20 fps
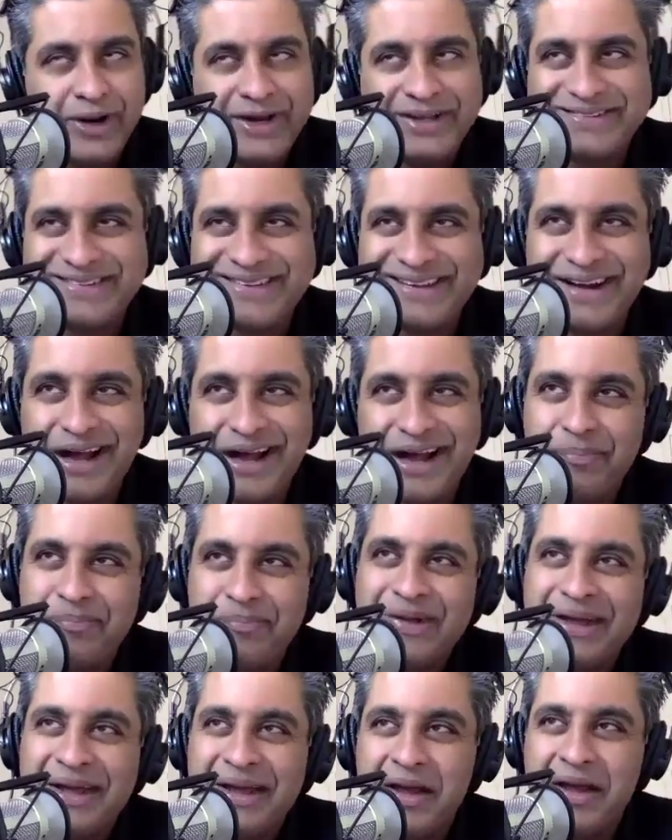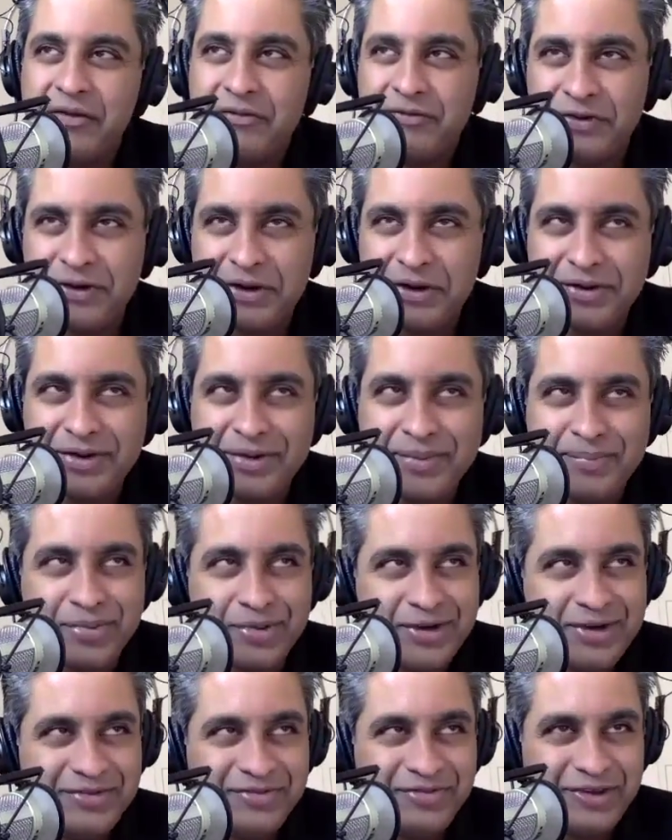brings it up very
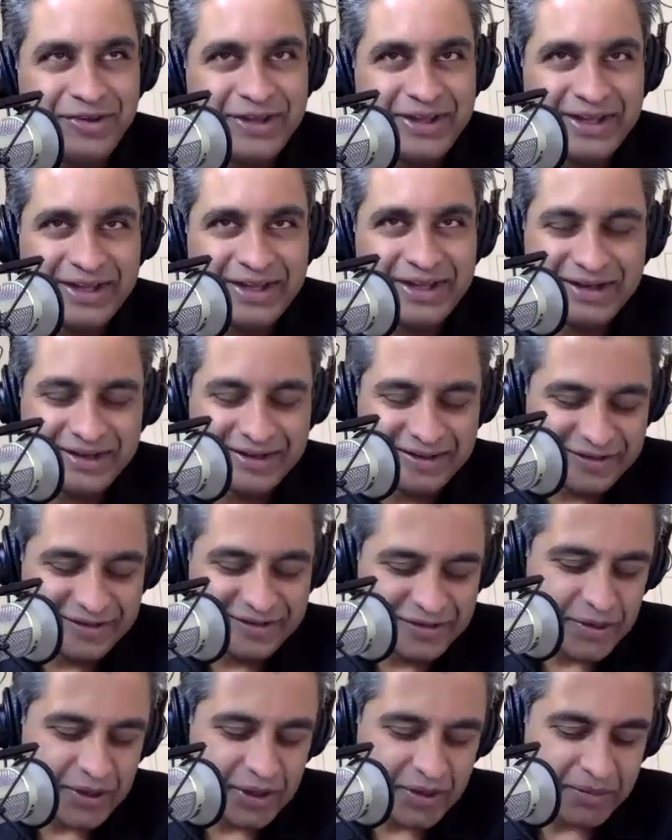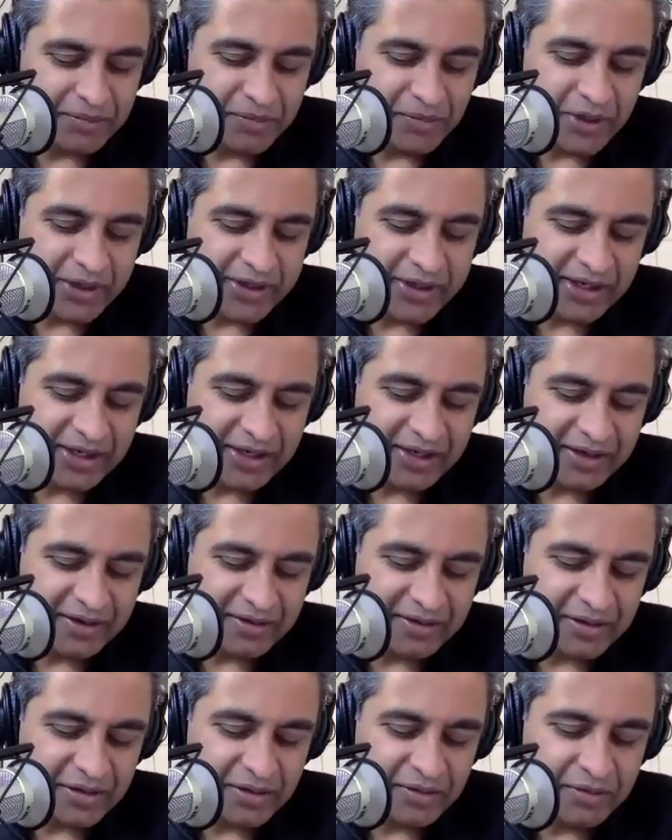briefly in his uh,
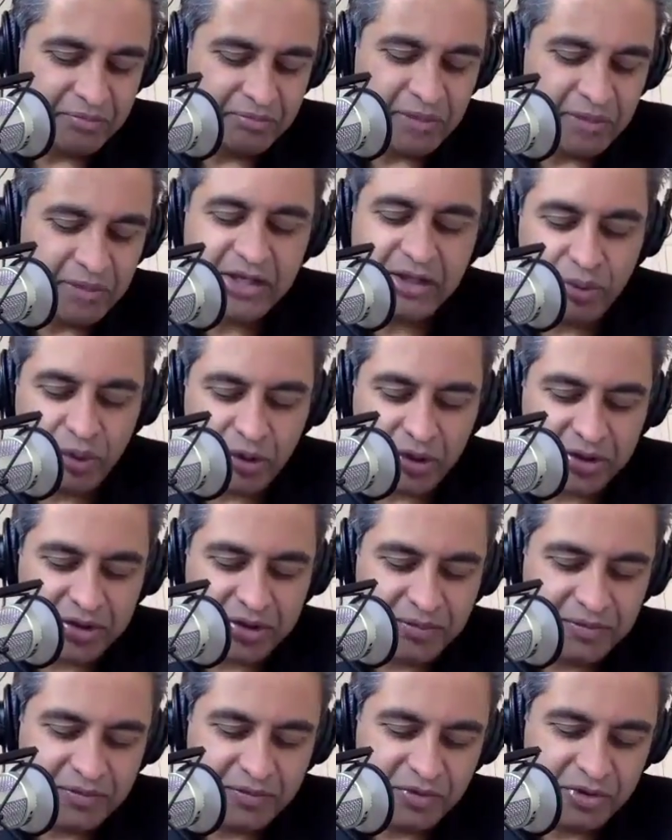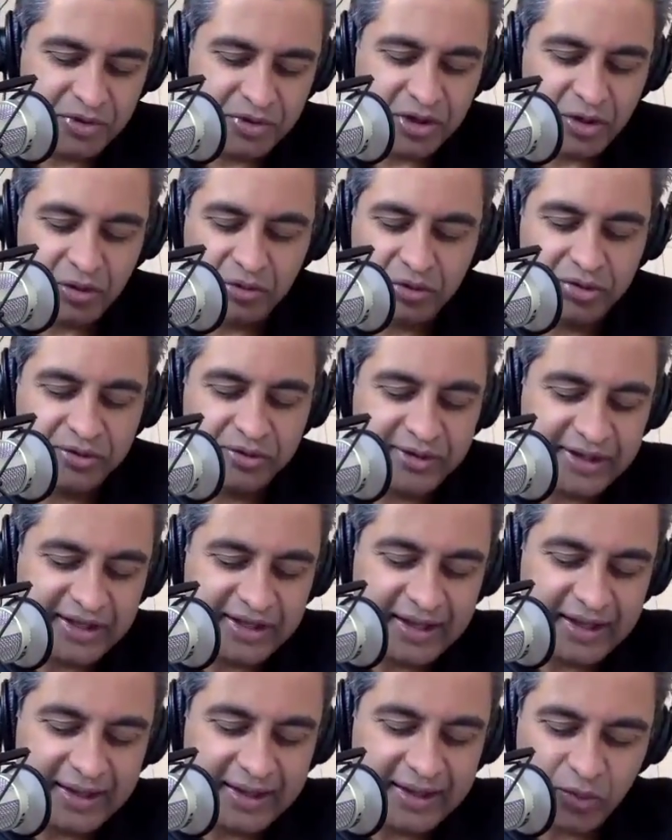money uh, money book. You know, learn the
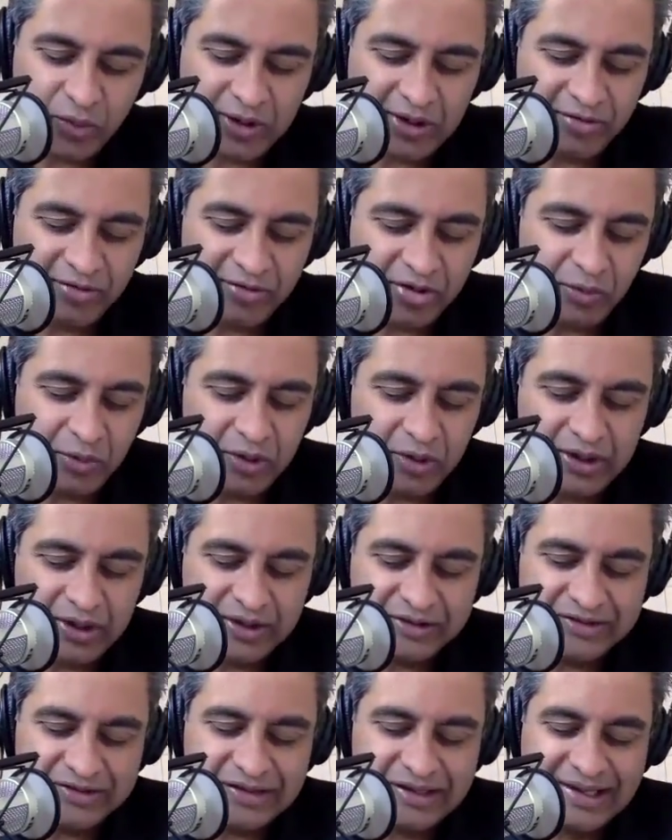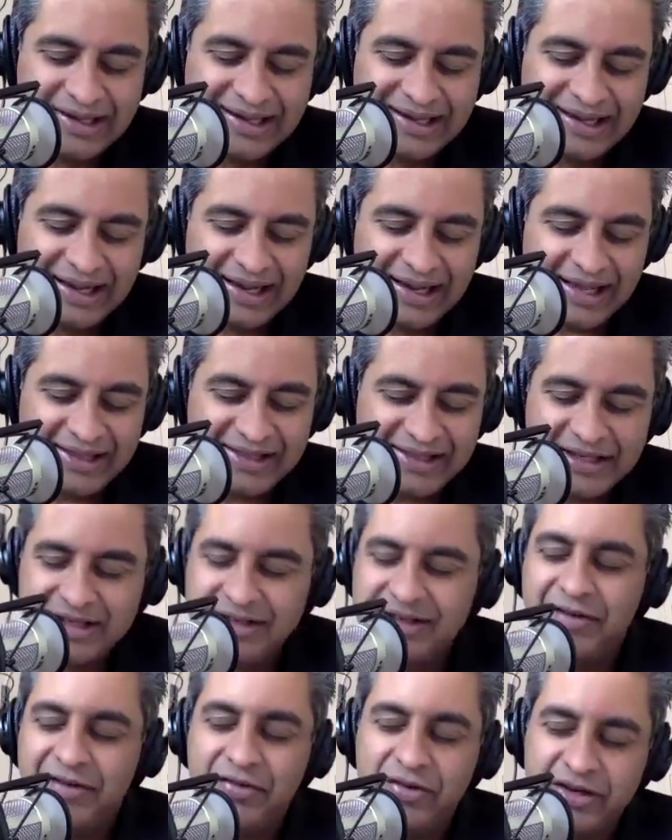game or whatever it was, and then
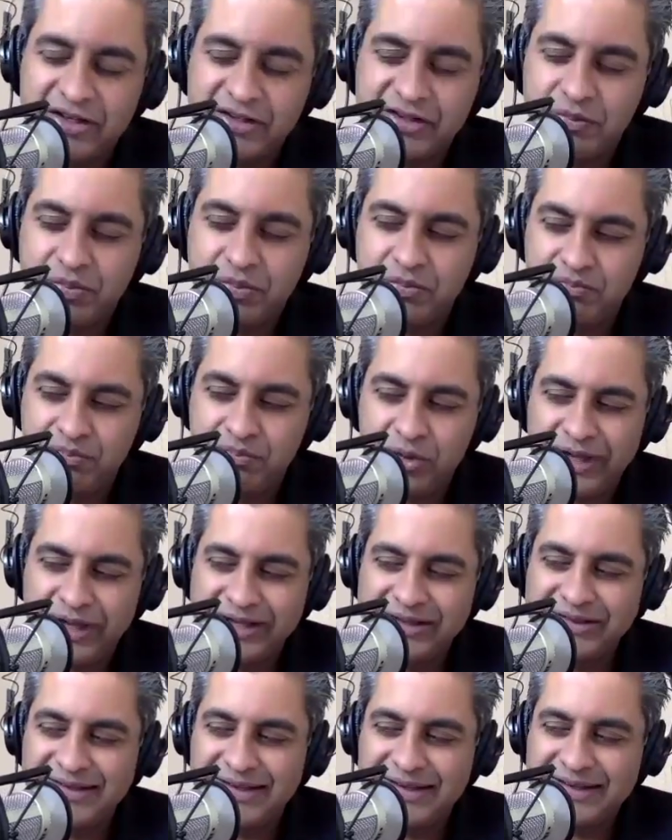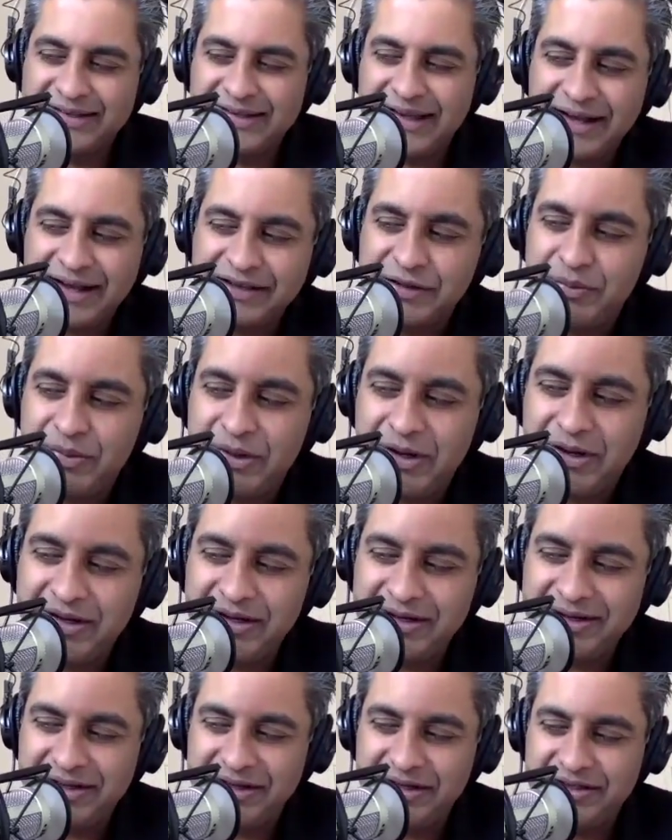he never explains it. He talks
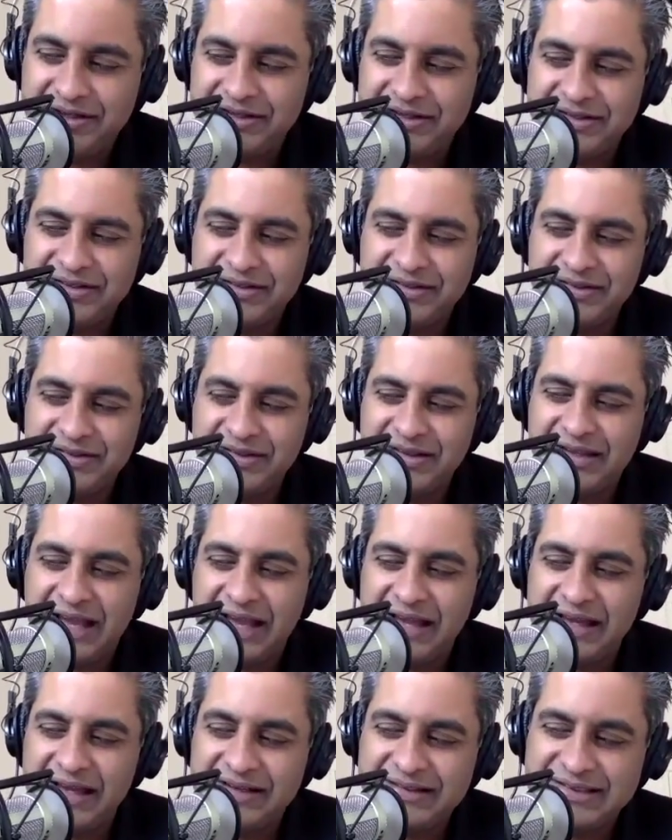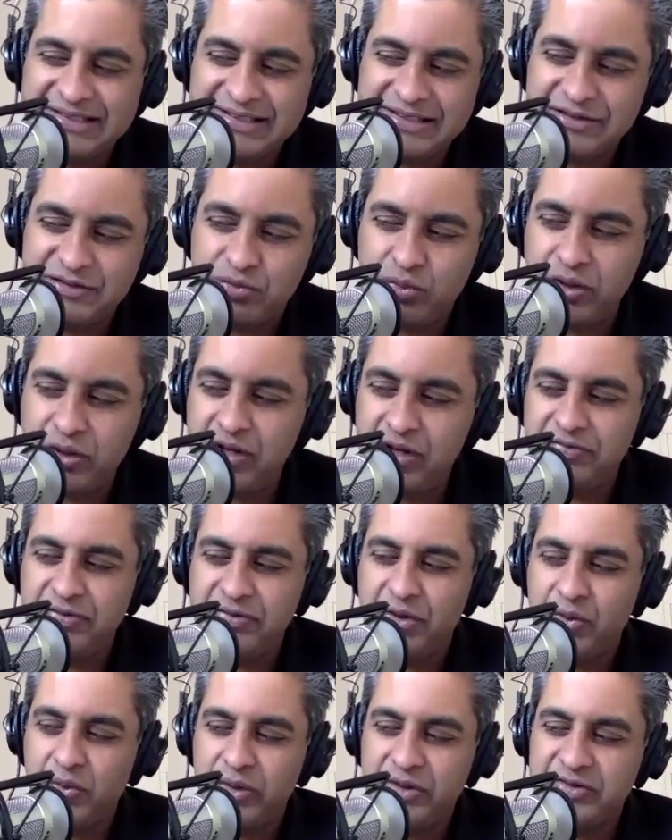about it. He just kind of just says, "What
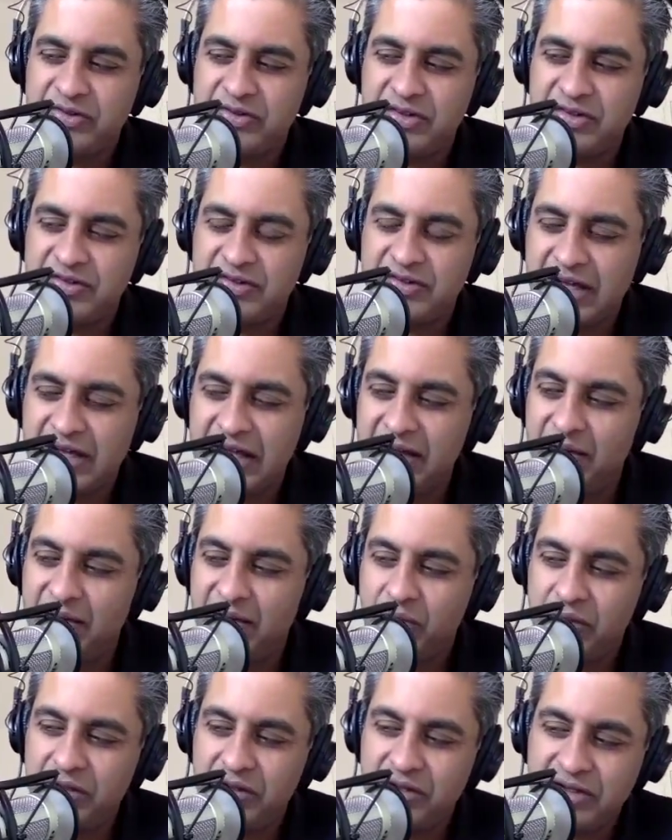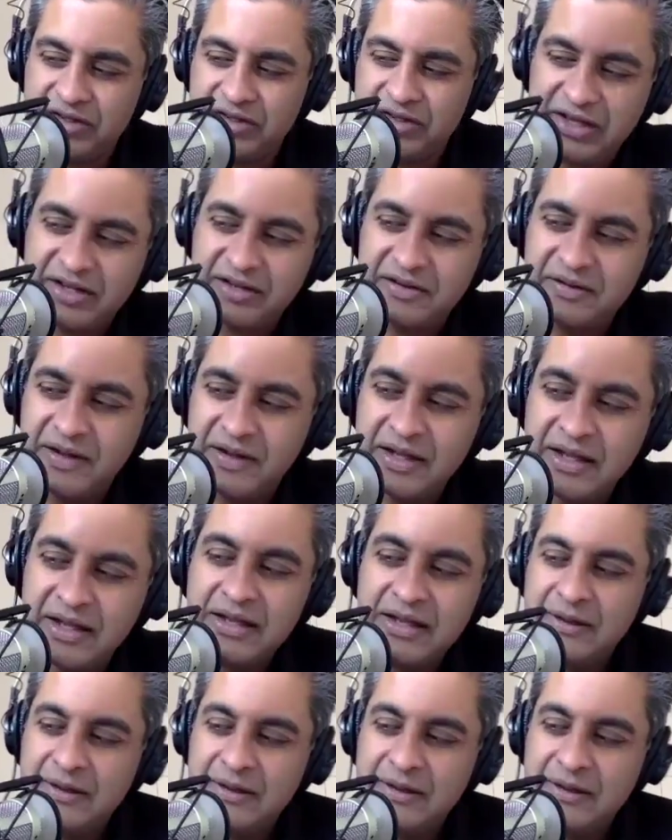if there was this account where you could take,